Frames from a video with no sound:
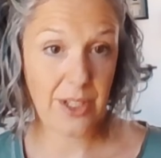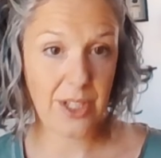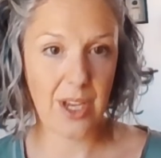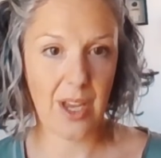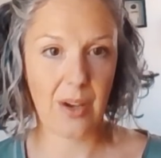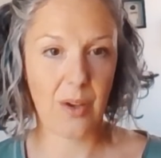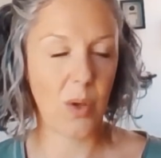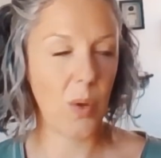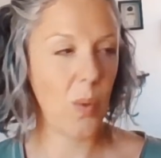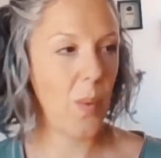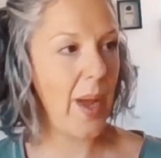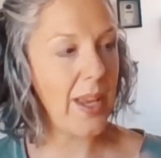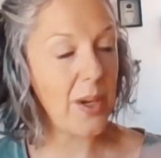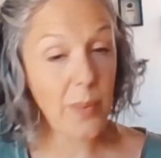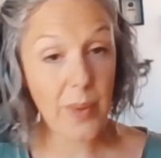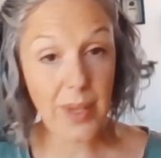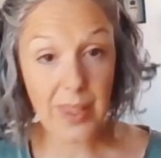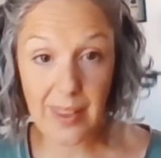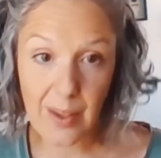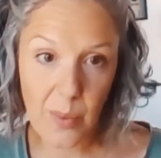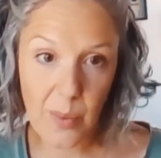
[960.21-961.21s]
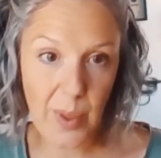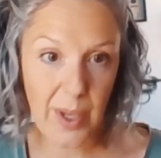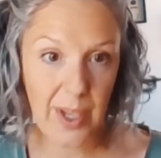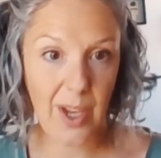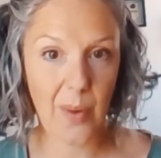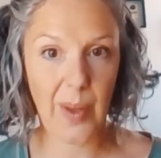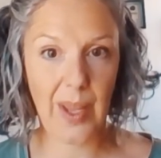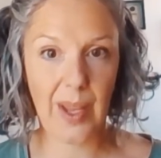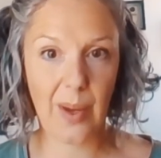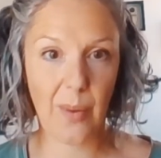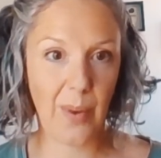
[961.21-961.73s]
feature, or where do we think we're
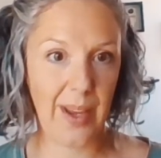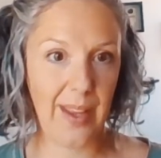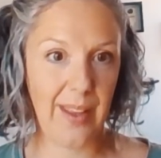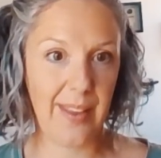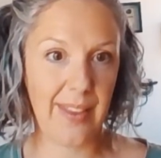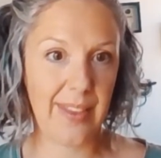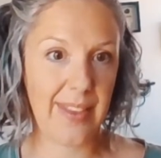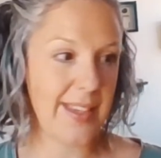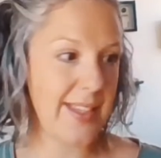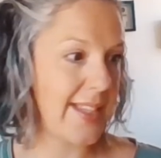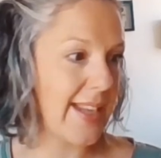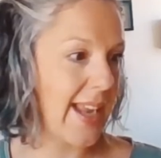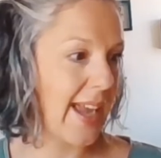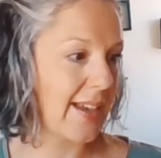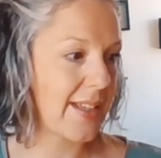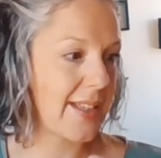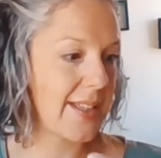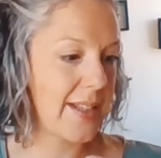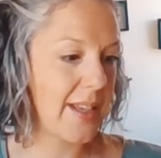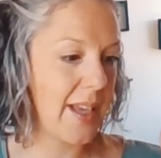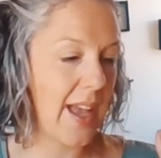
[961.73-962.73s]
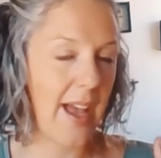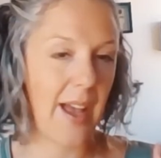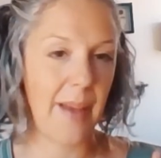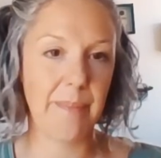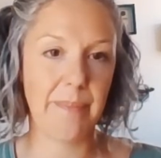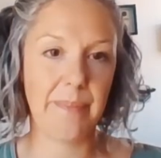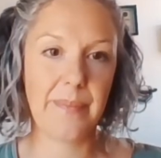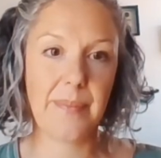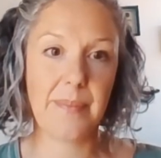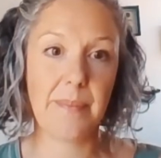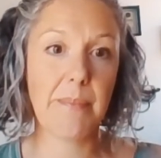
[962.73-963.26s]
going with this next
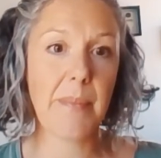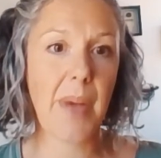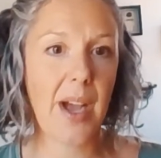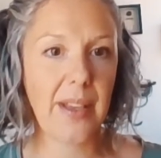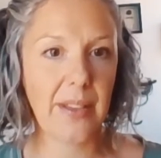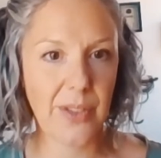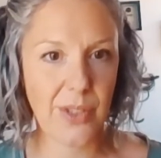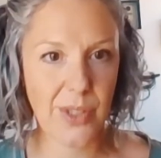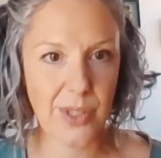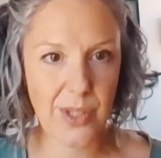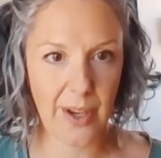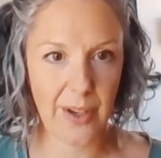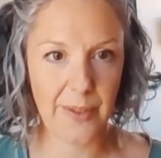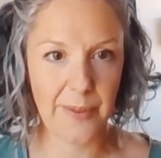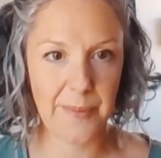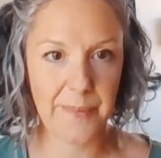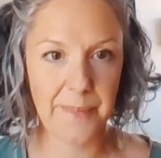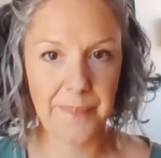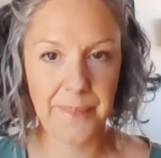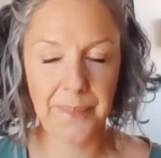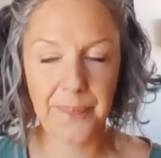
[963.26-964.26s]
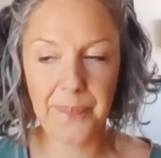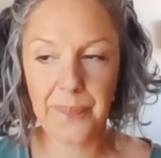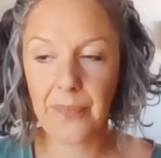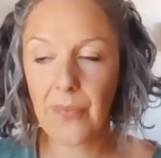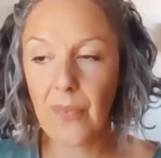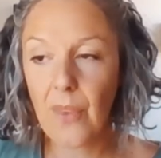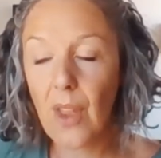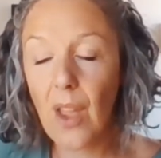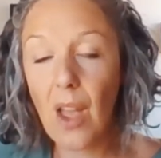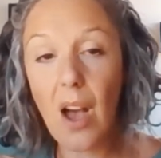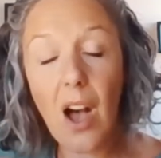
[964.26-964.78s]
milestone?
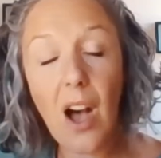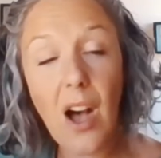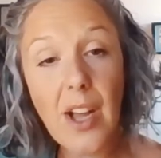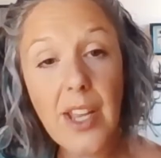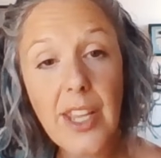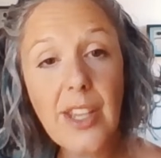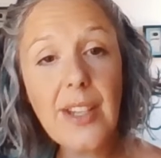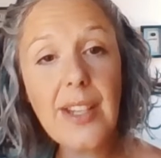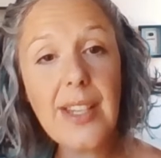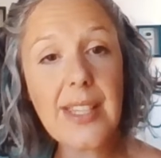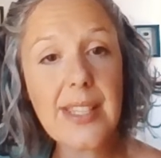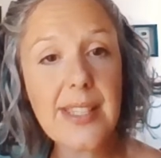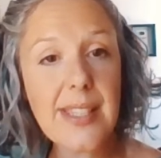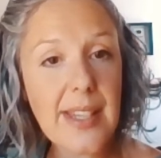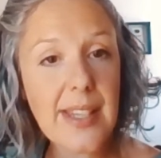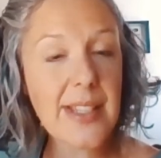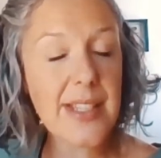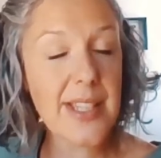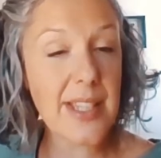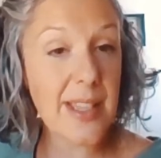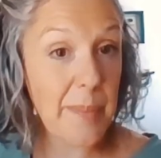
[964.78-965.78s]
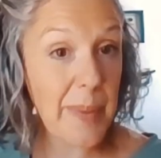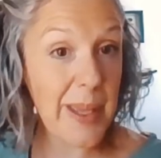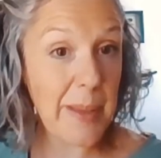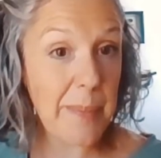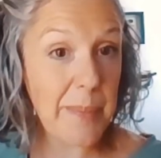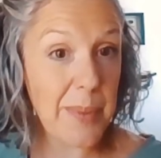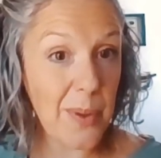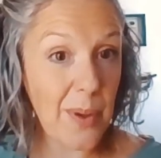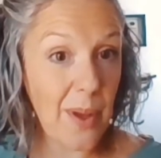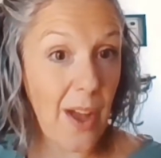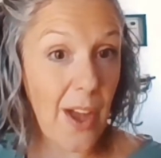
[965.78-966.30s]
Are you listening to the
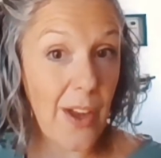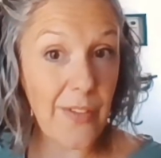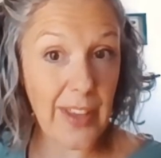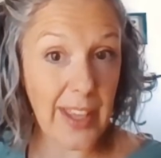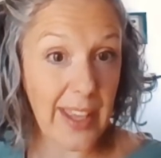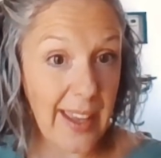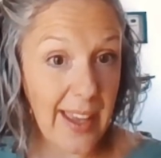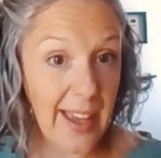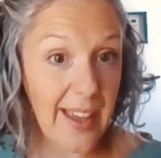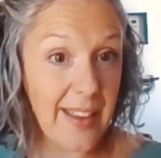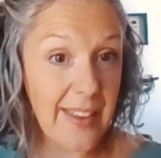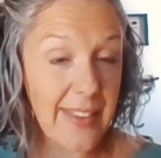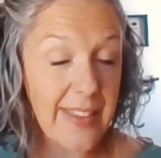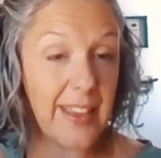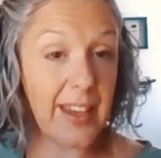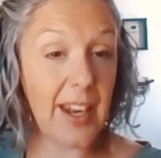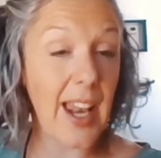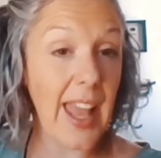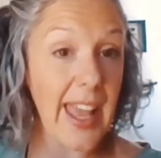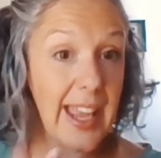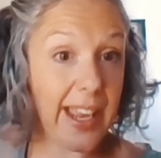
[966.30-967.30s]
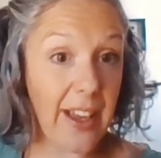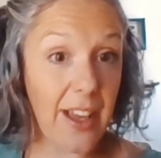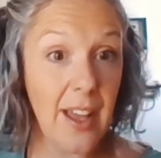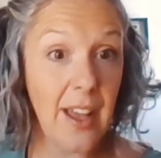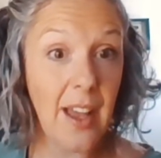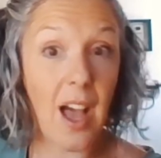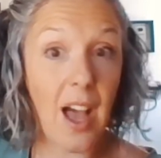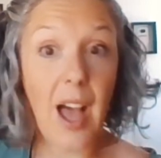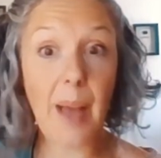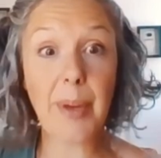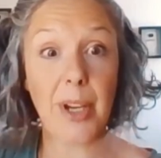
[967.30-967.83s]
people over here that are like,
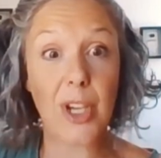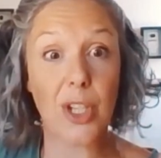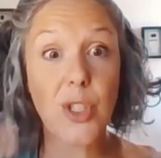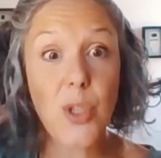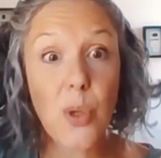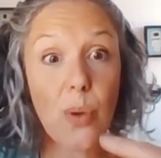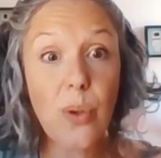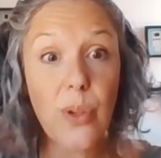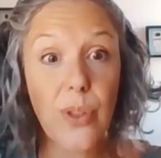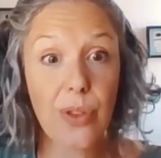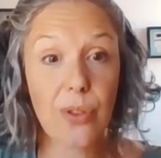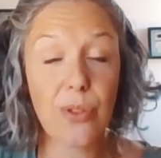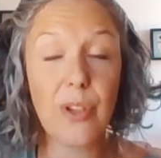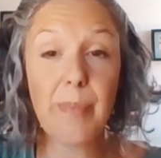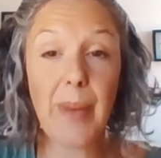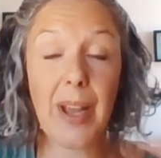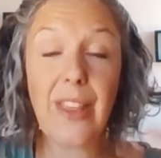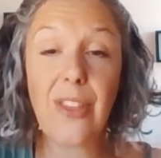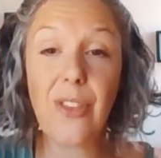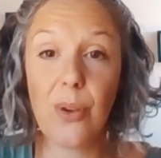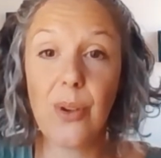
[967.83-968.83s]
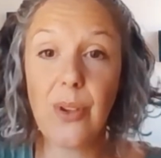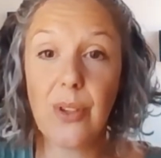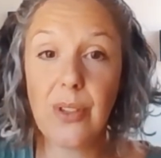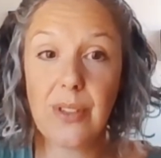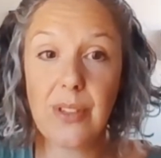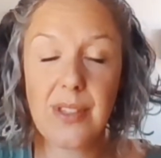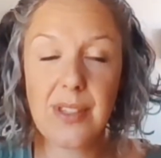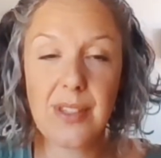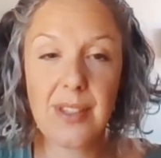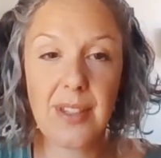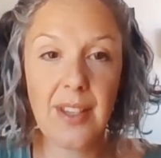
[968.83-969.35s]
I'm going to talk through my
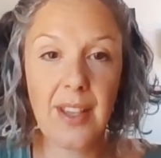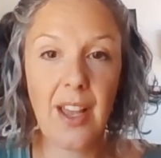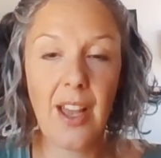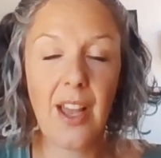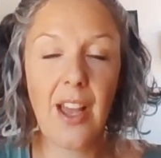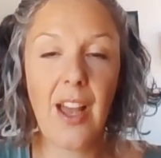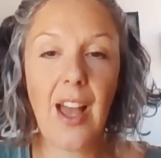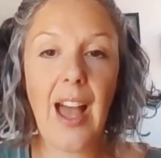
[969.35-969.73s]
thoughts?